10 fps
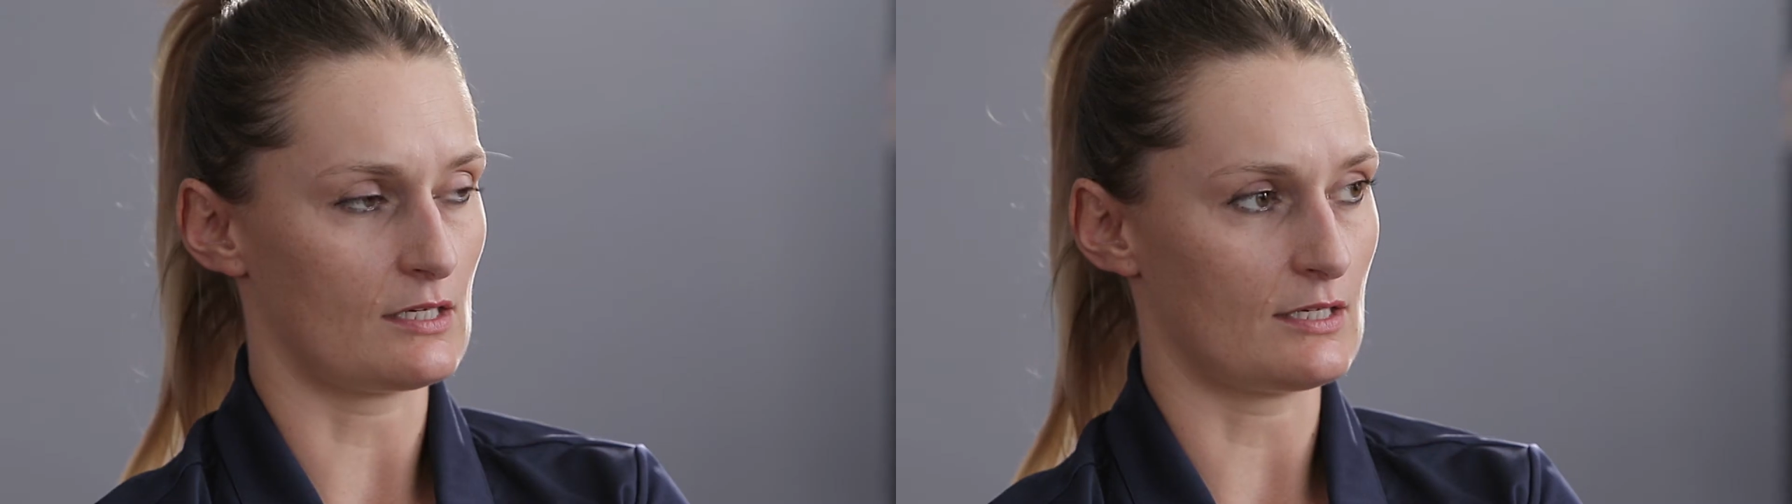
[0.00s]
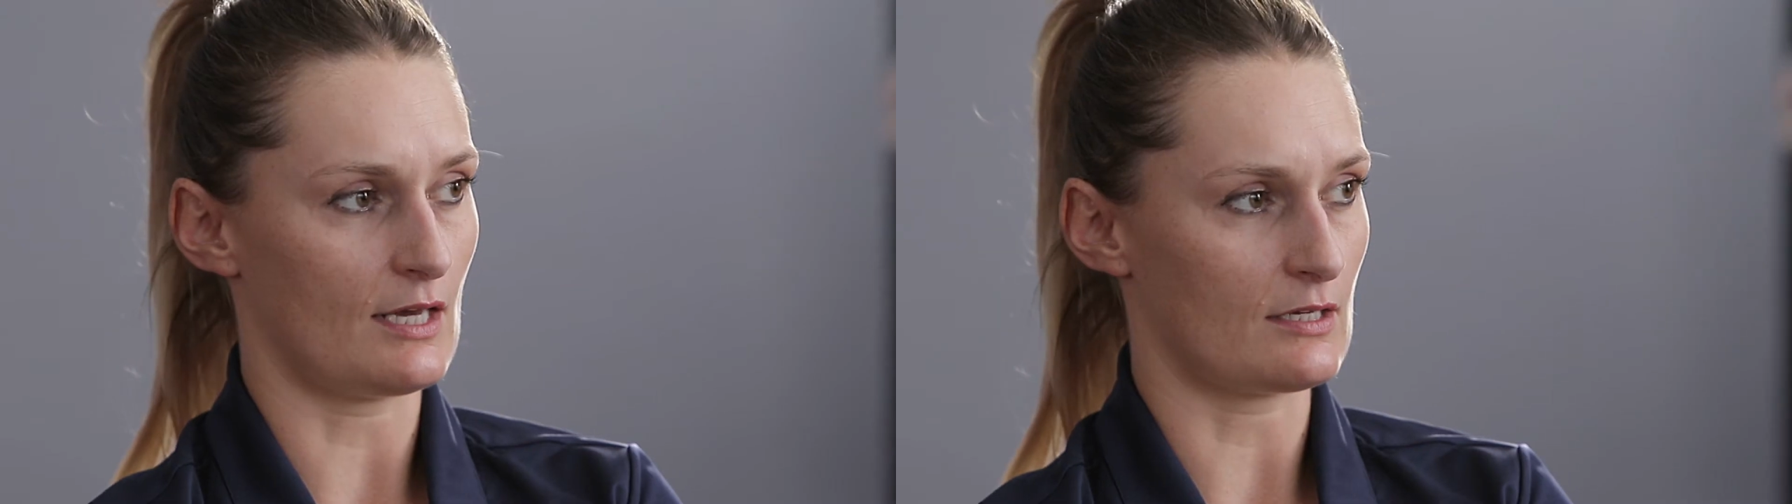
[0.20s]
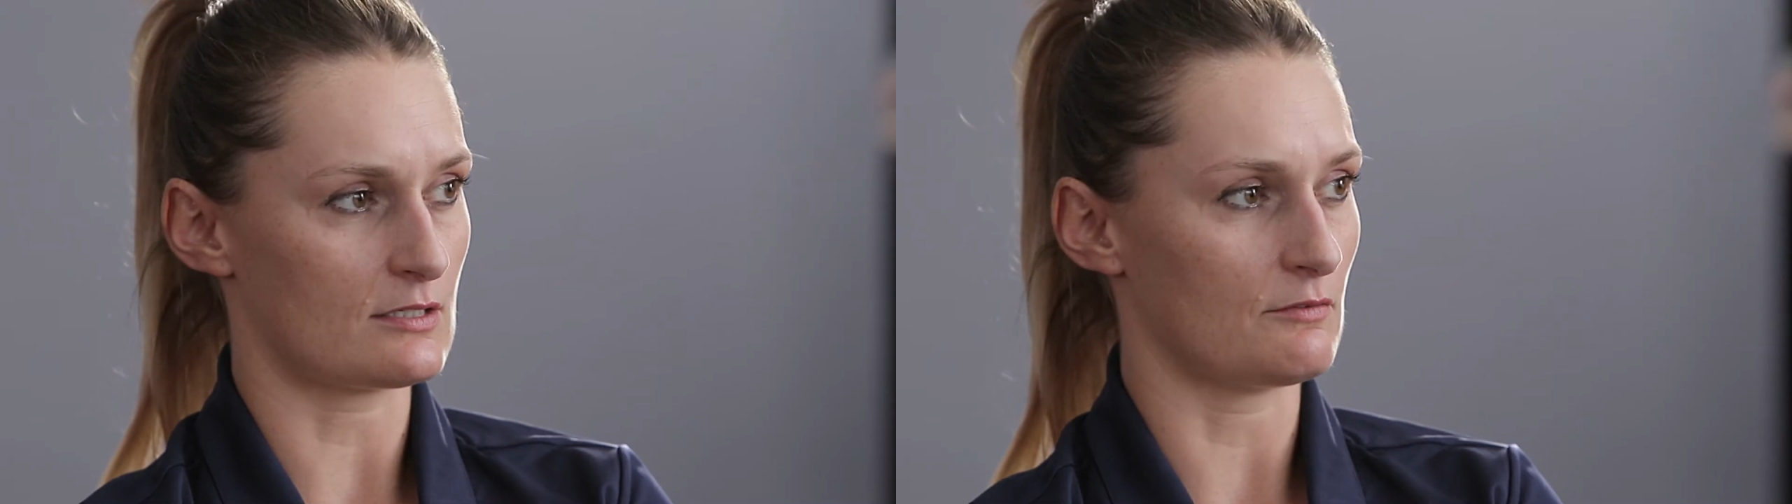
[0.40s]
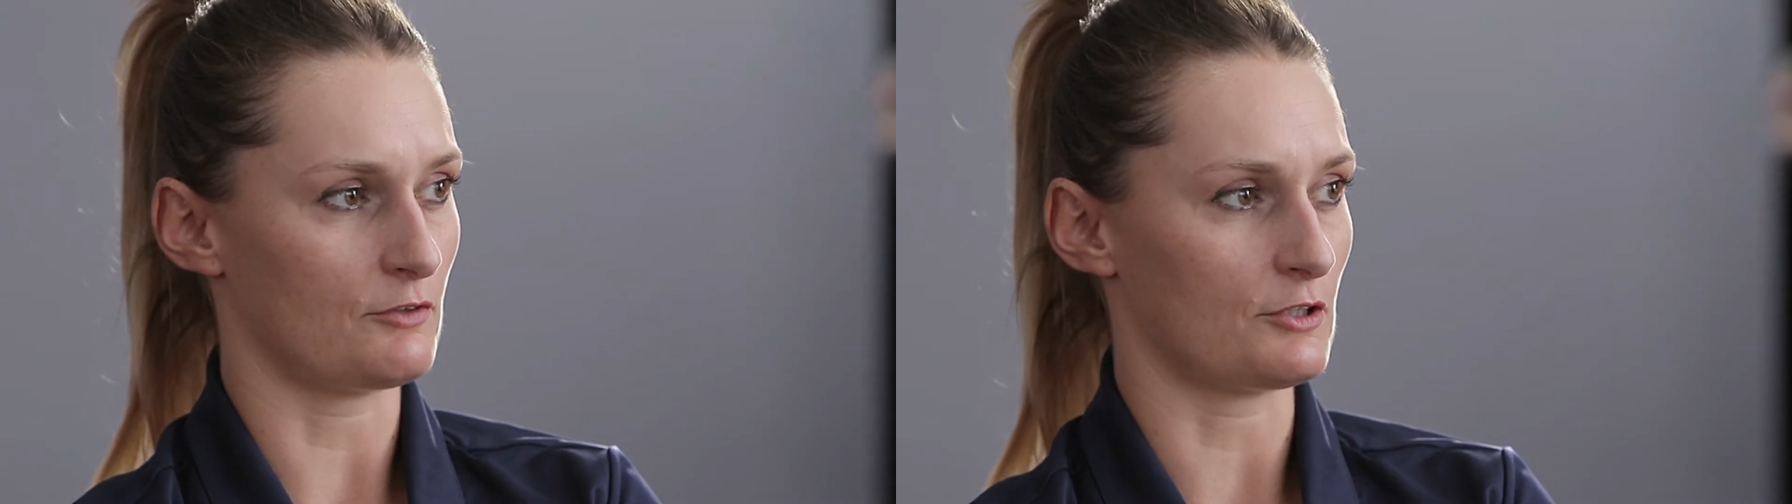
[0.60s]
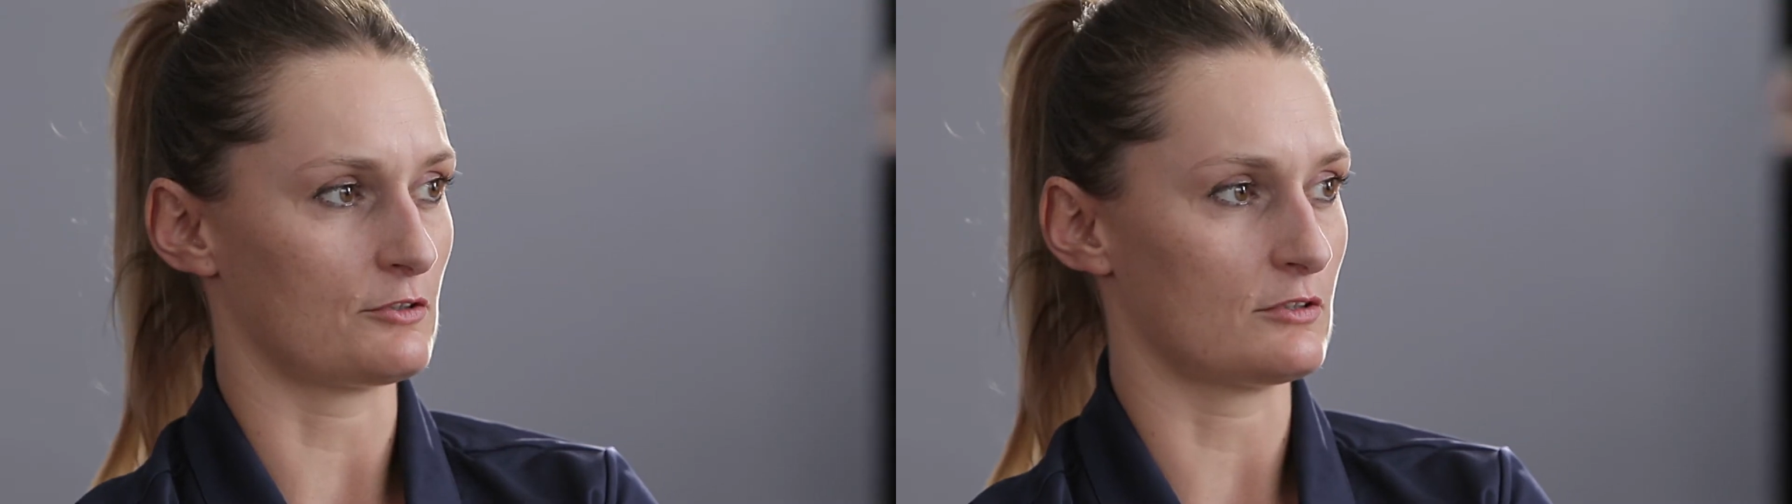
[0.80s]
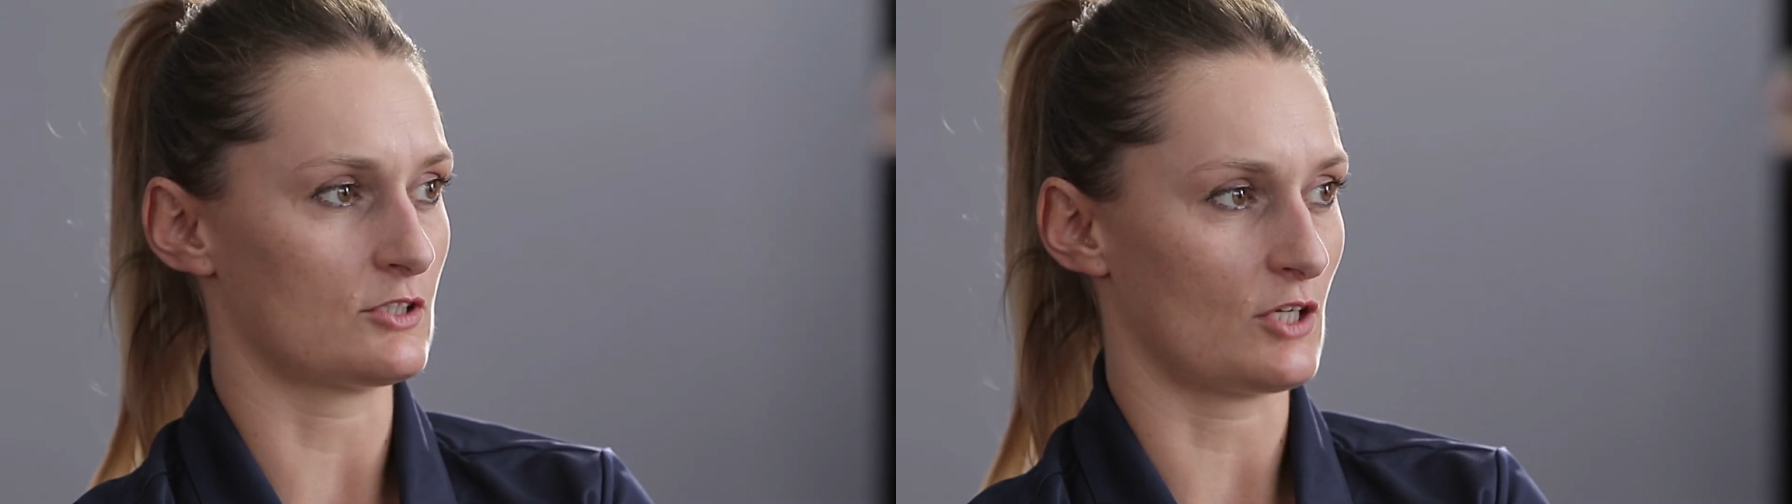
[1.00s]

he has severe